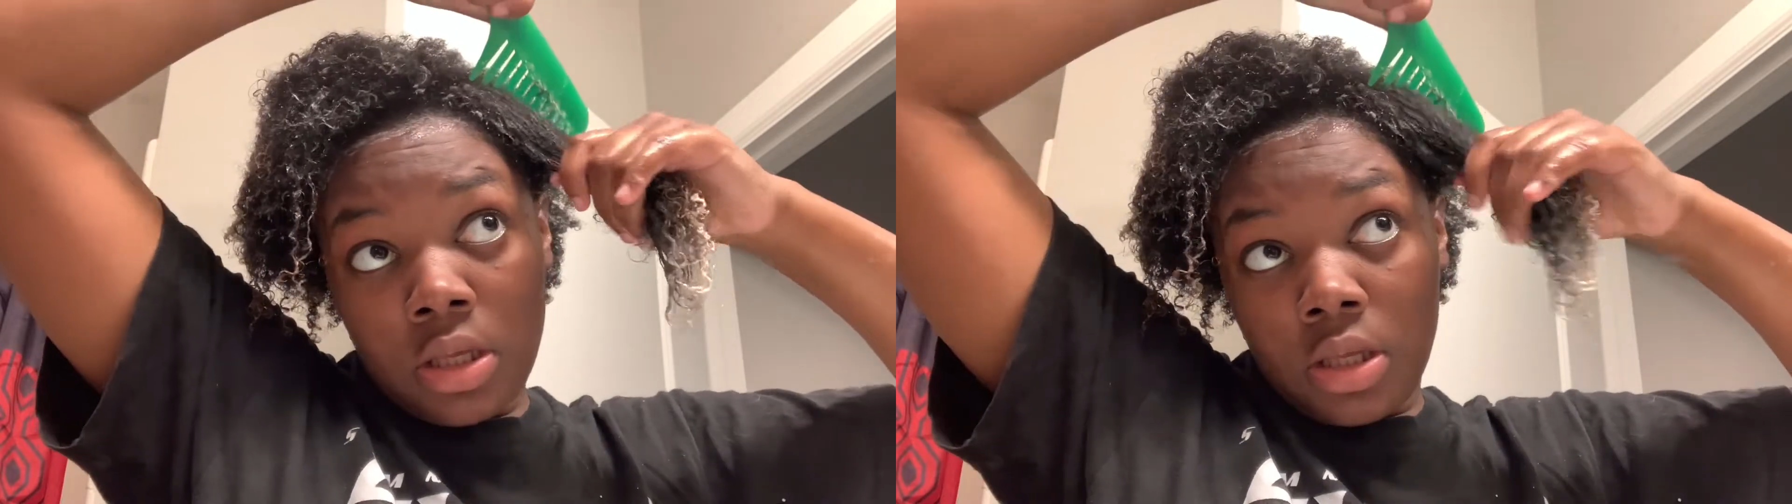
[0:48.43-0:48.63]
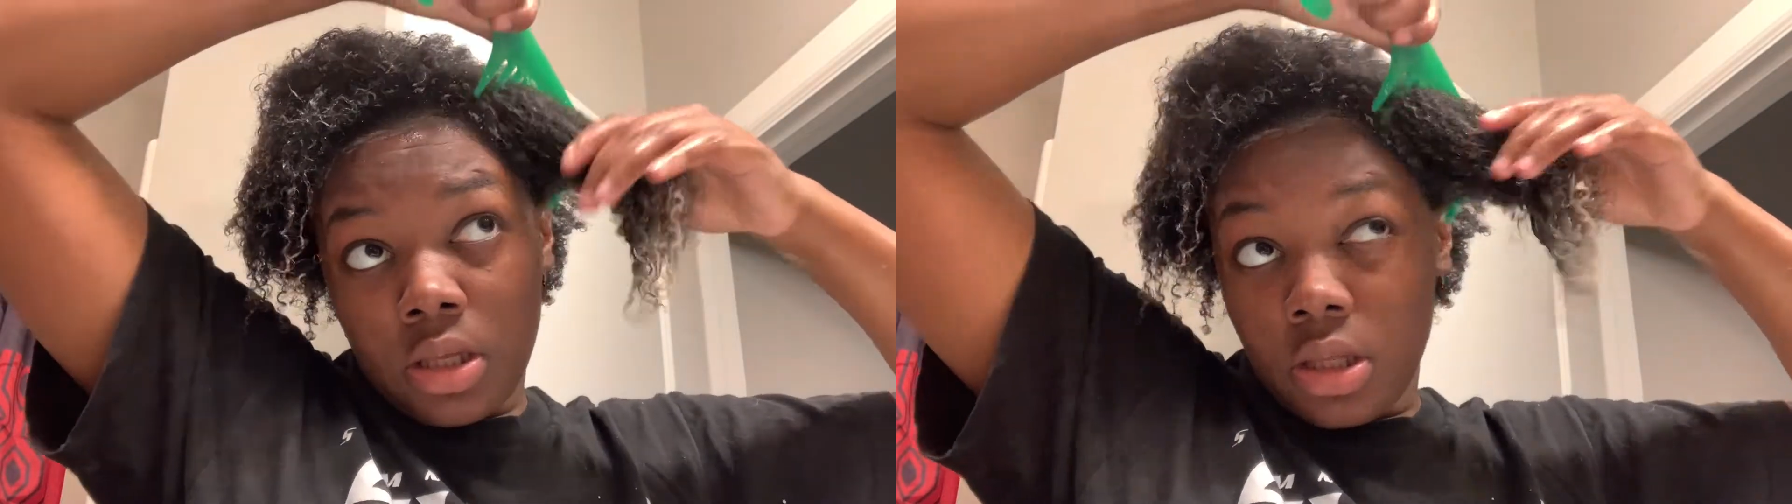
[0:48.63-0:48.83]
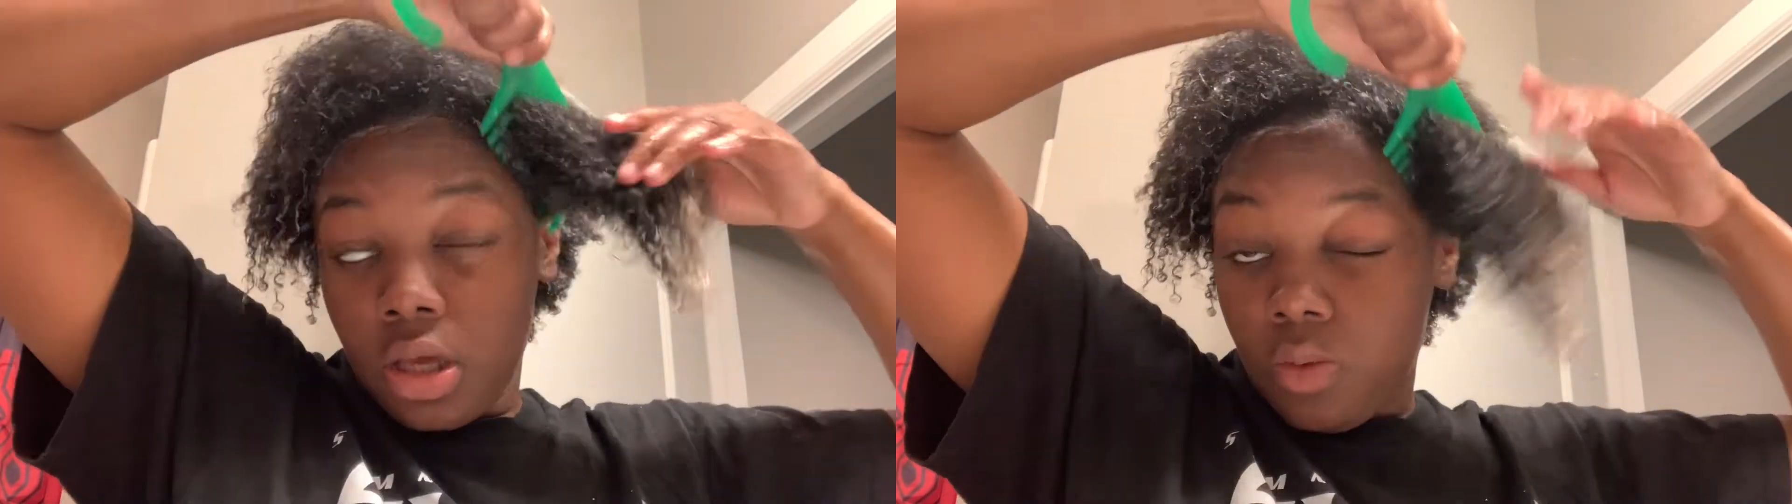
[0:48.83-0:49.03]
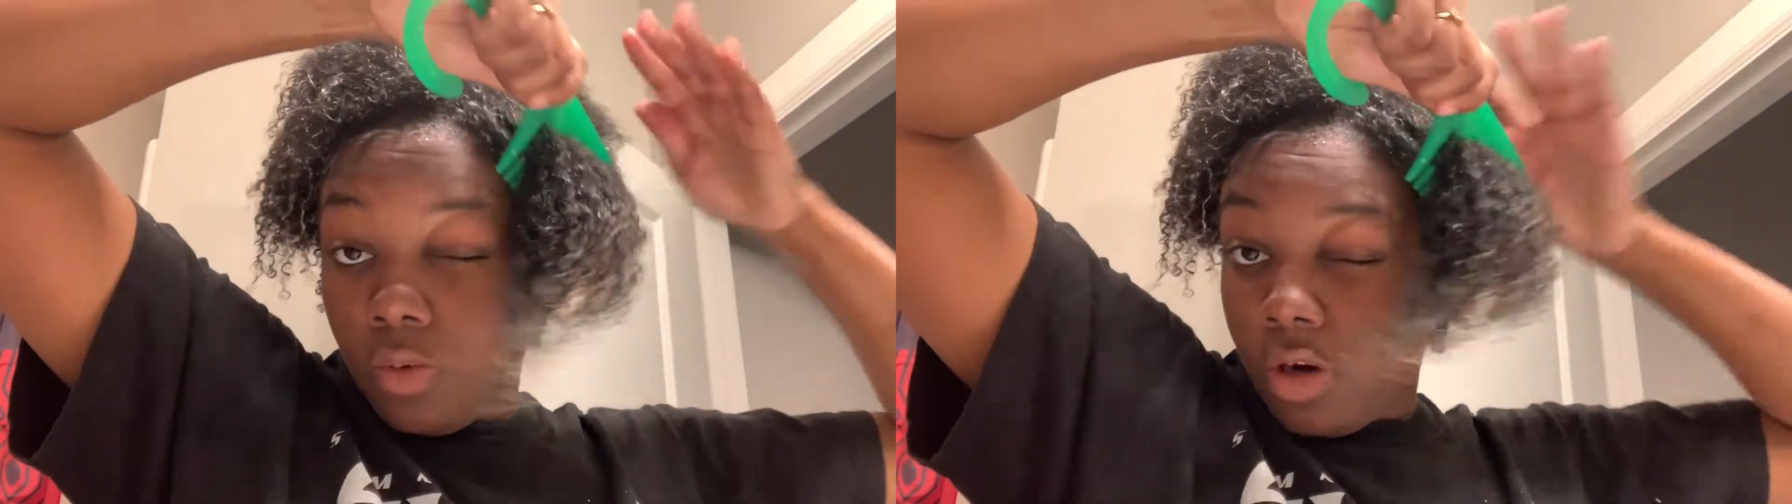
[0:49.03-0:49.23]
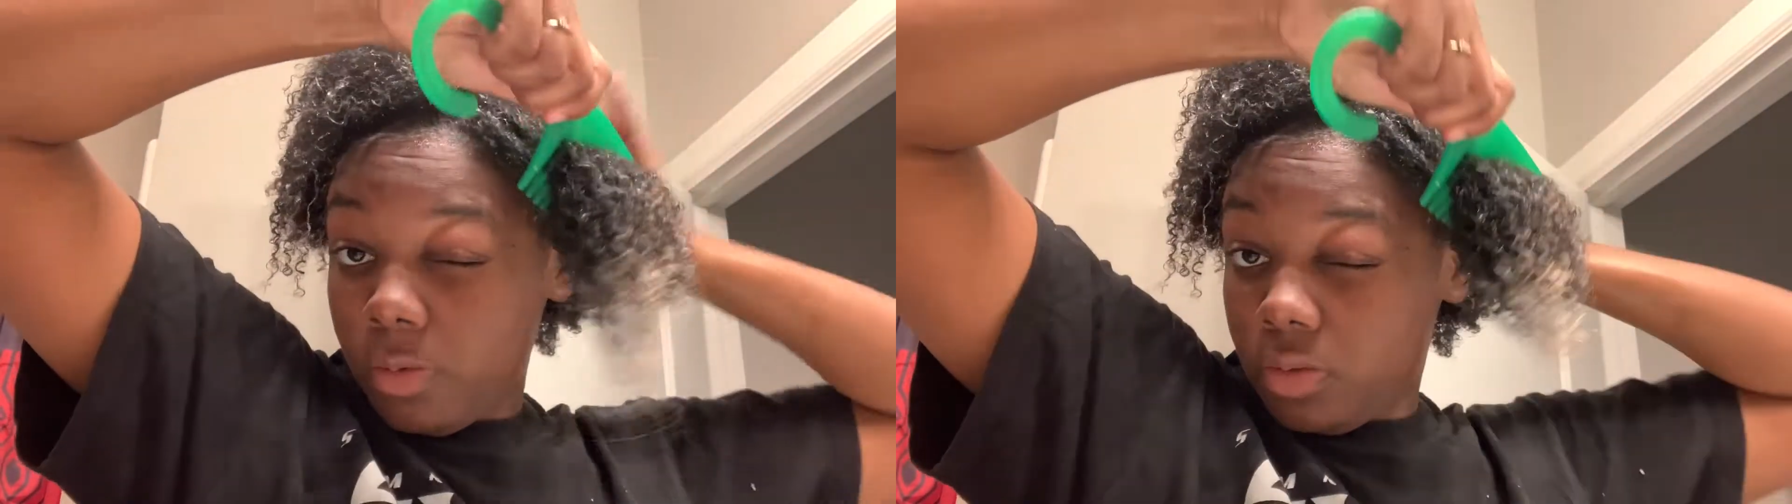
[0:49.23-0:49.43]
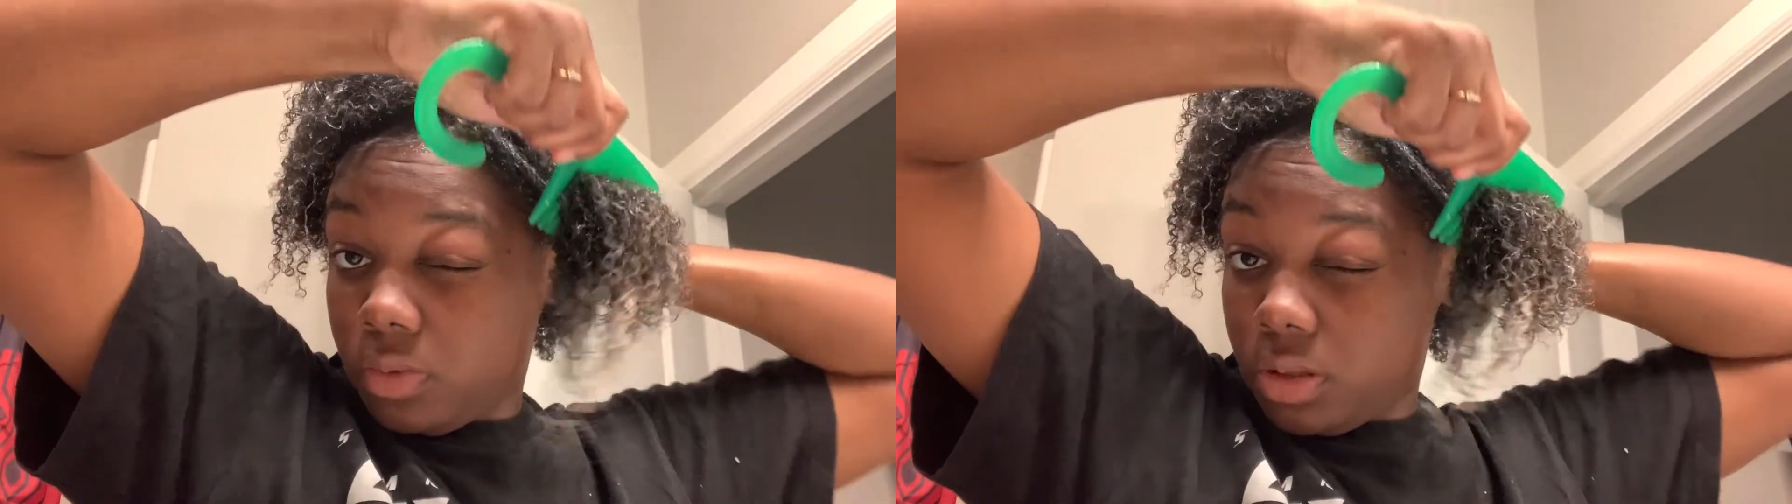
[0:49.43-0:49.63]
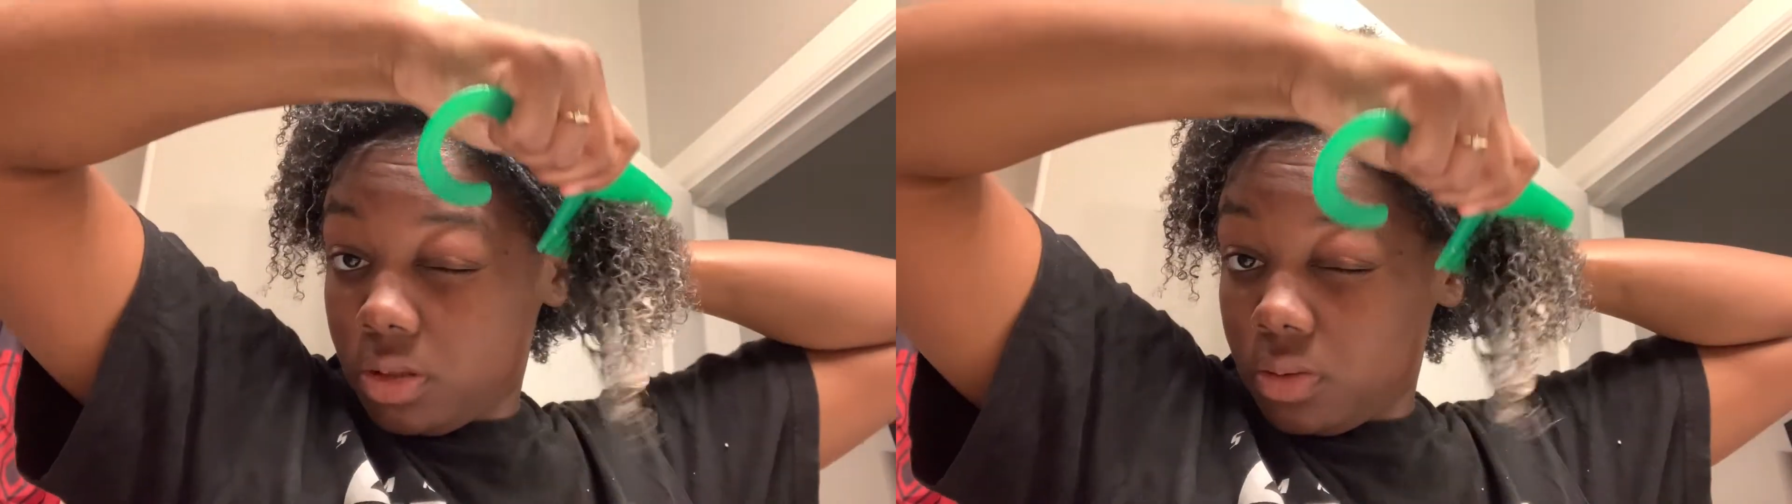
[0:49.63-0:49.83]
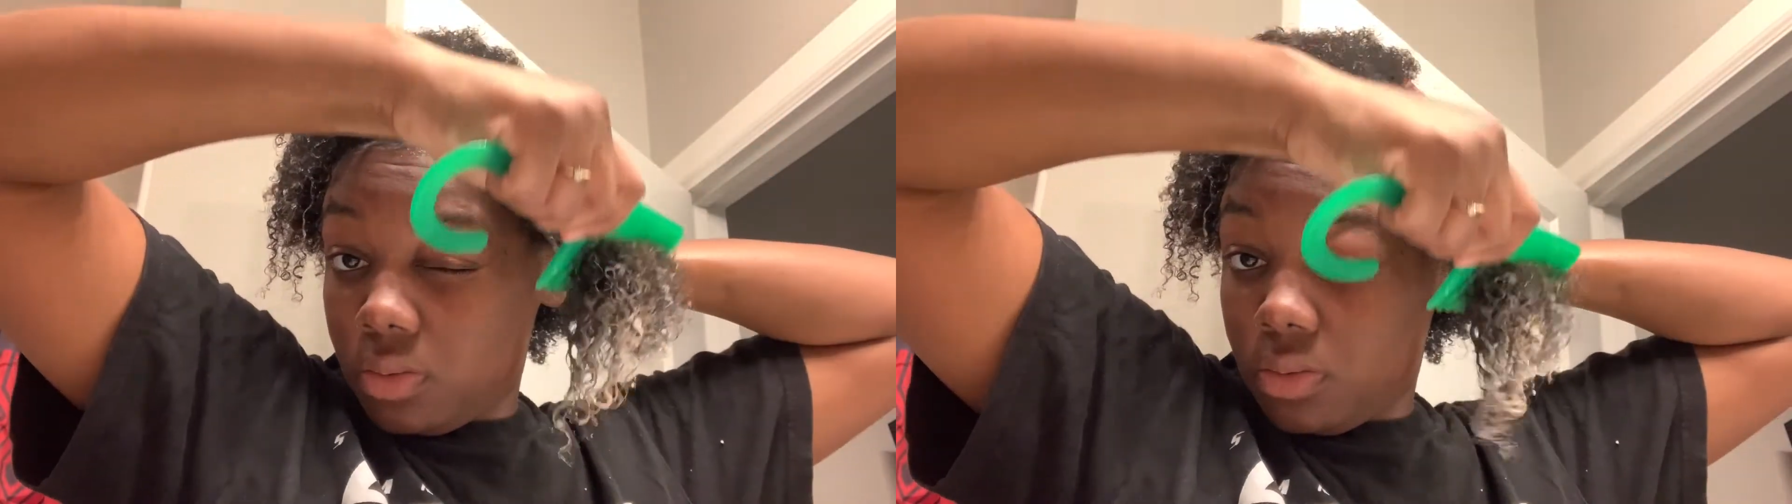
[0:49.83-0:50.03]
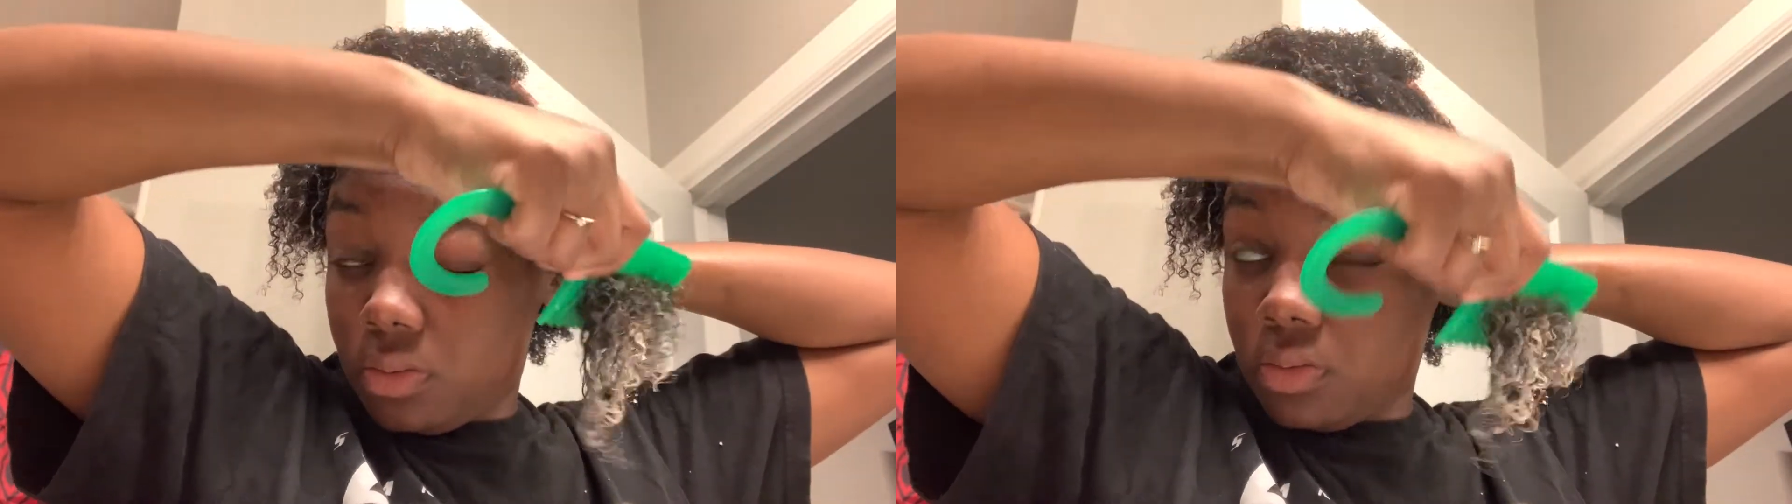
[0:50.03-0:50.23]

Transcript: And y'all, Walmart was so